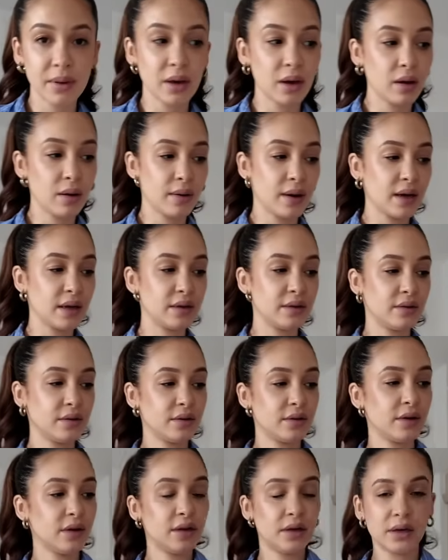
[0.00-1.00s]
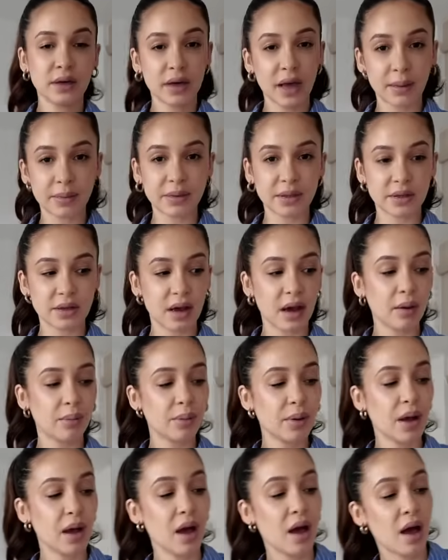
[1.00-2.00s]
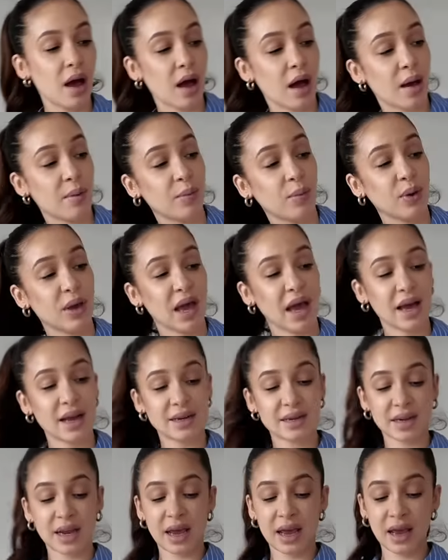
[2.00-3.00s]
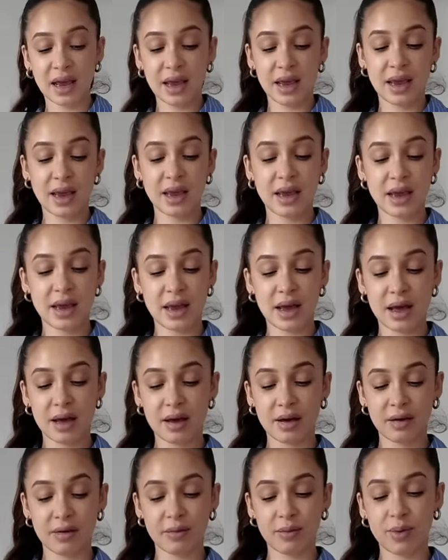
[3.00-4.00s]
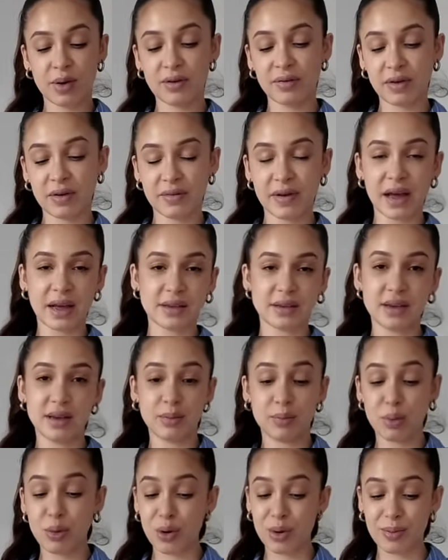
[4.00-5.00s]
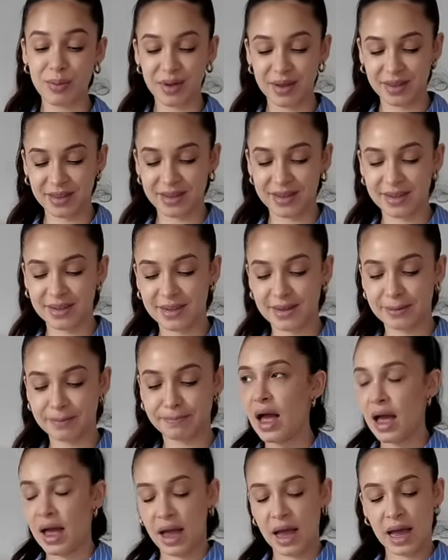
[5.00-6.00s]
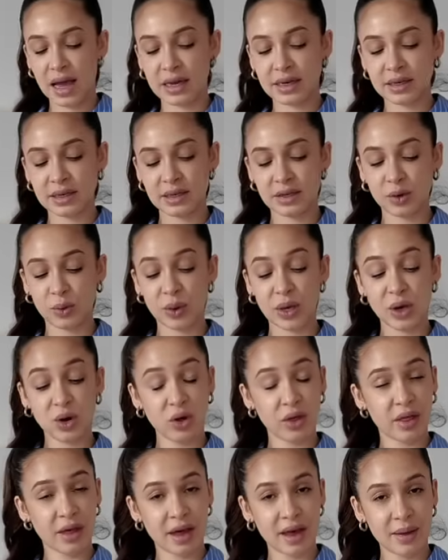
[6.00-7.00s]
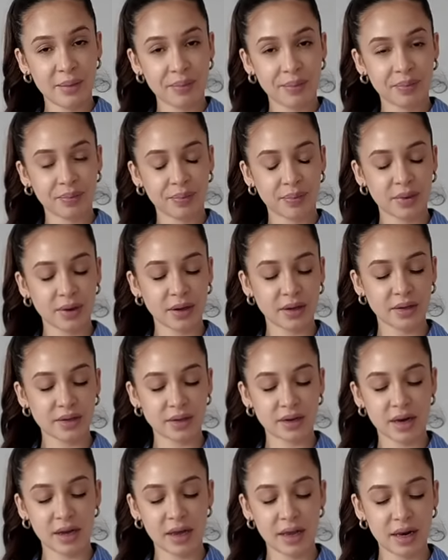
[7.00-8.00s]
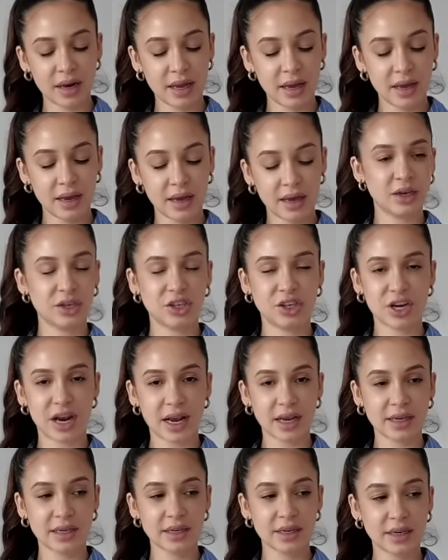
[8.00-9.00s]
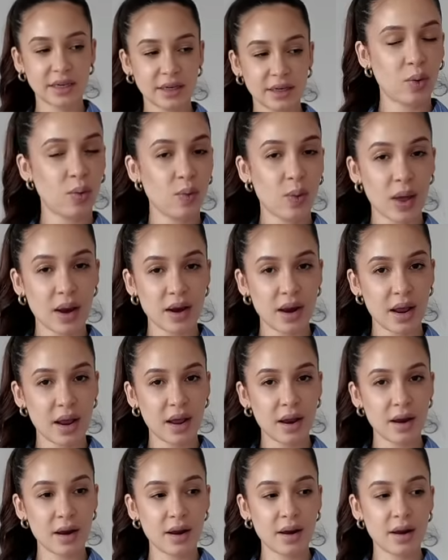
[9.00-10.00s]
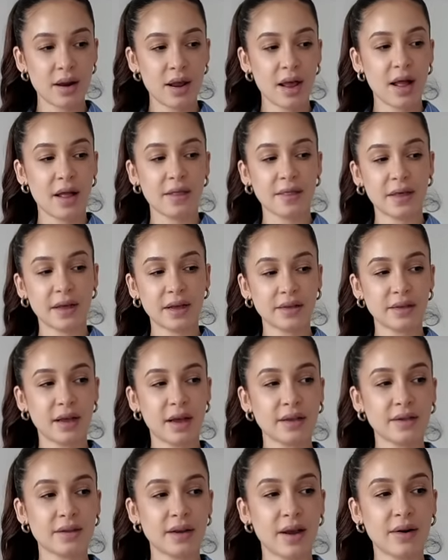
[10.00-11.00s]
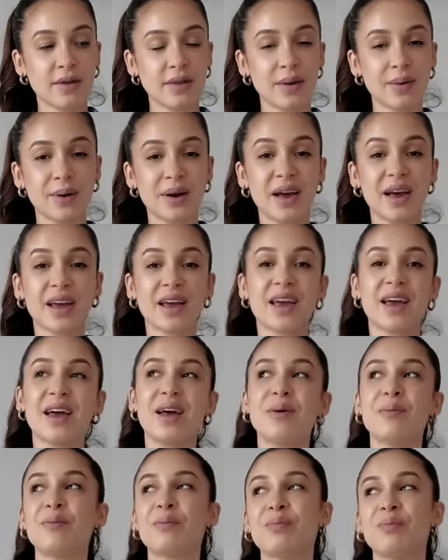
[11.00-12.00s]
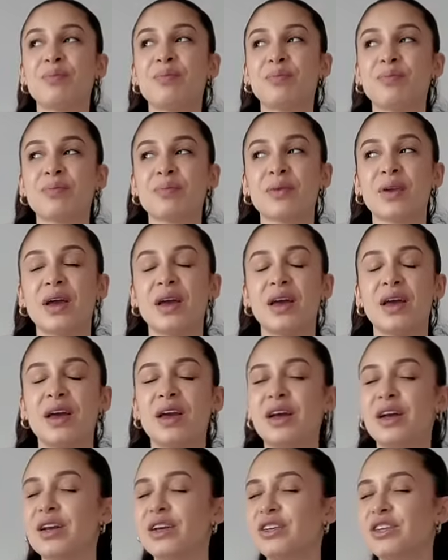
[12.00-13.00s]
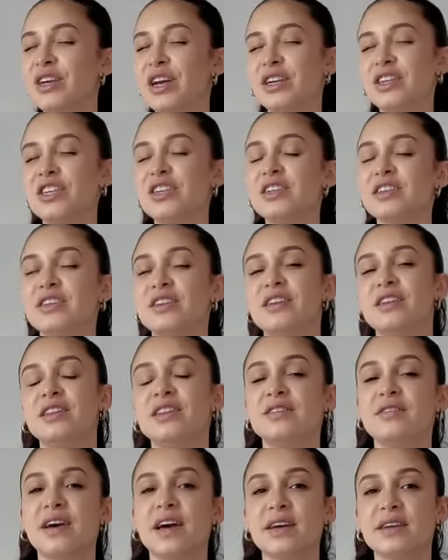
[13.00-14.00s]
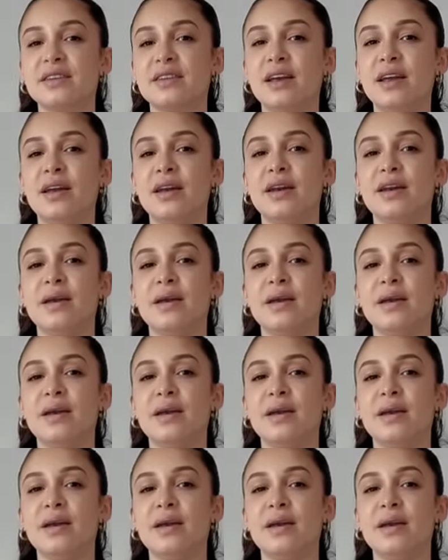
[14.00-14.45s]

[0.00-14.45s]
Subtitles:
girl has kept us up. We had one of her vaccine appointments and we got there nice and early, checked in, went in, they sat us down and they were like, she actually doesn't need this vaccine.